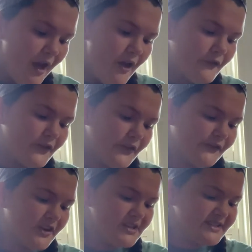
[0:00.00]
For the
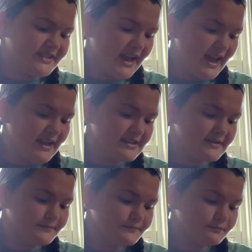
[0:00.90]
first days
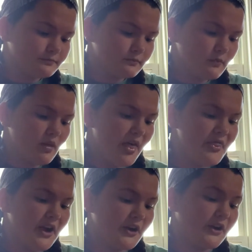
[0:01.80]

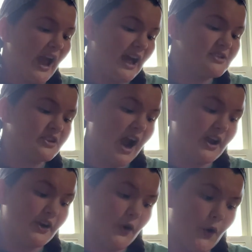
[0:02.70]
that your cats are at
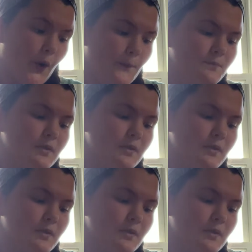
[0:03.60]
your home,